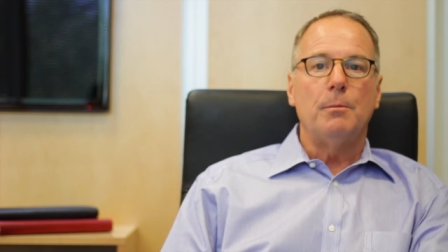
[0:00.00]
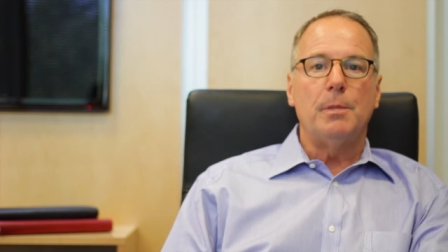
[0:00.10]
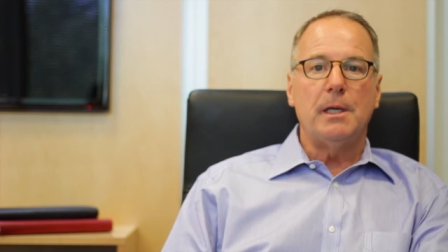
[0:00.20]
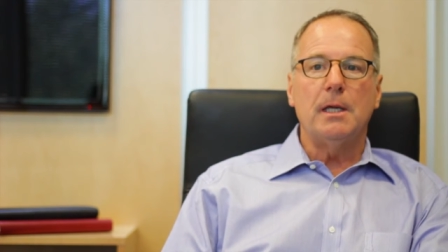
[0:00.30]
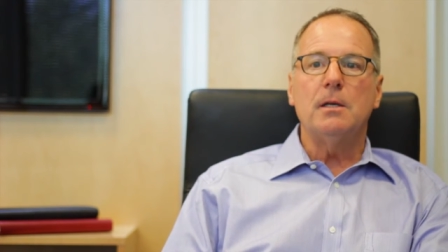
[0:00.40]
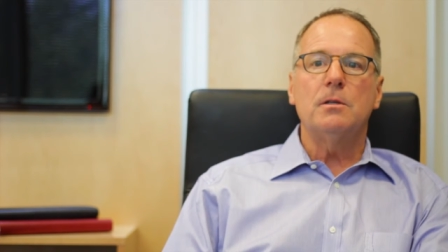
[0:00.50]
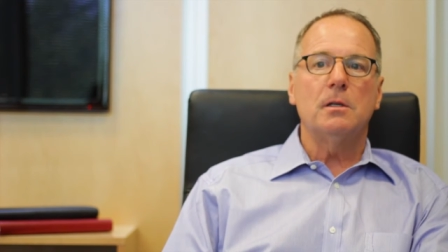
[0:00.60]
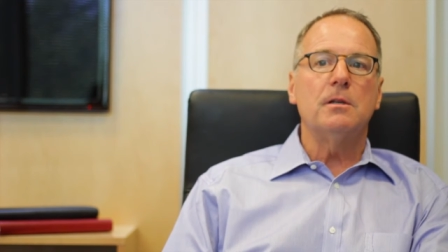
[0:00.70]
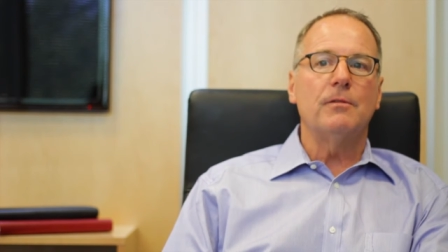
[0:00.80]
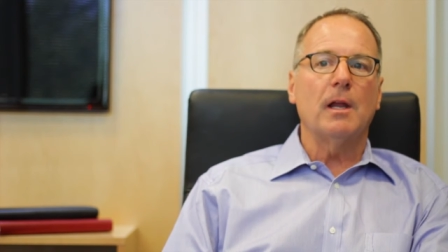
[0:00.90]
begin
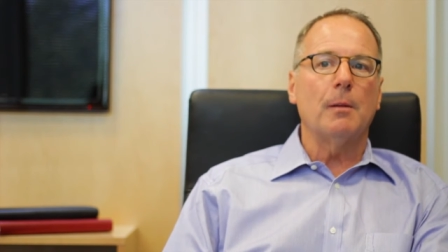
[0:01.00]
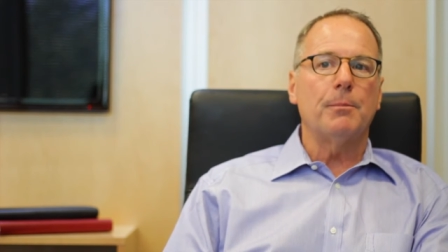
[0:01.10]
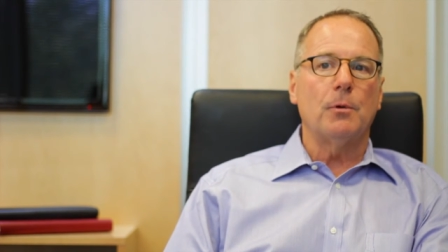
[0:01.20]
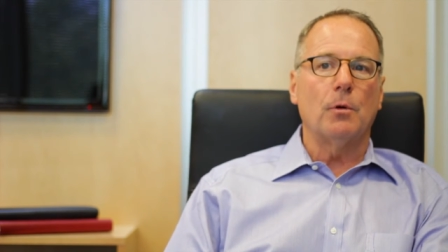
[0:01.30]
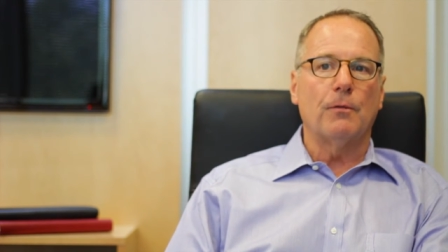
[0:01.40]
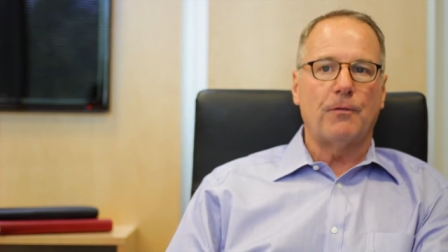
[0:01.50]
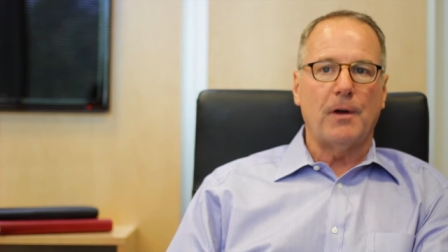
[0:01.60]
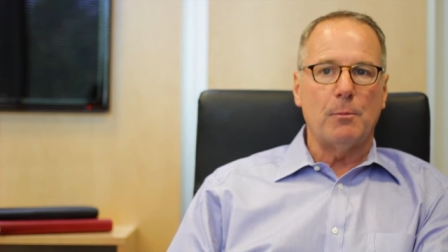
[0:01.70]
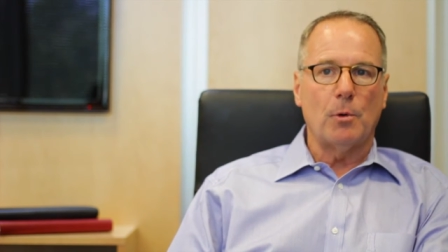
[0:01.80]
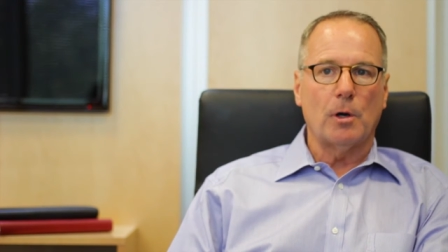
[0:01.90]
to develop your
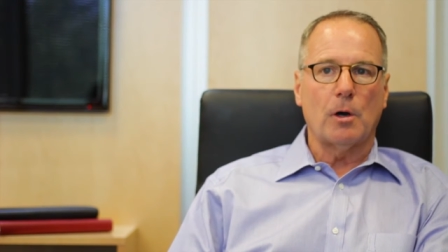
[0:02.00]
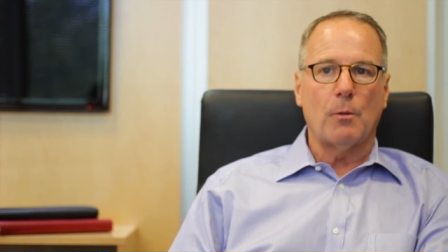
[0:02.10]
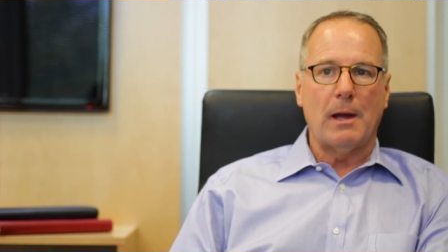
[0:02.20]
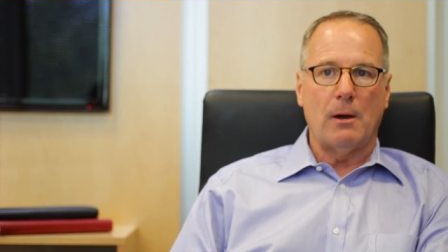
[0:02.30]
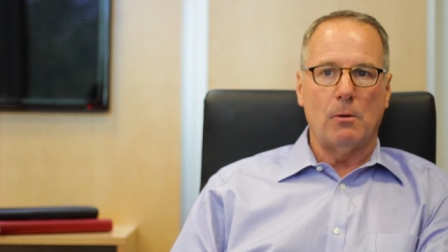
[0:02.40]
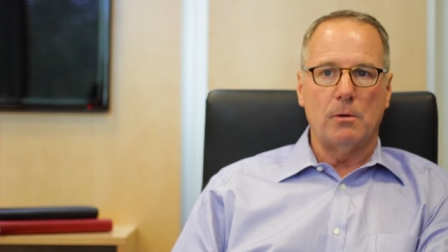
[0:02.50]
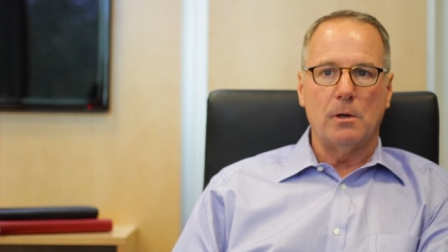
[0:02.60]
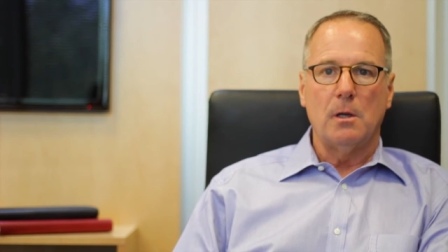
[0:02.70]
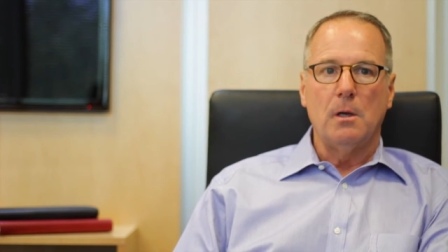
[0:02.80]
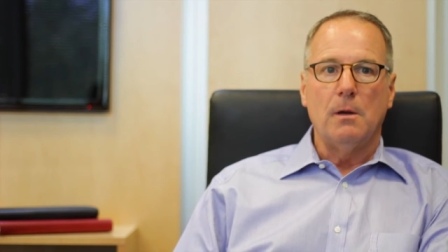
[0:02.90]
framework around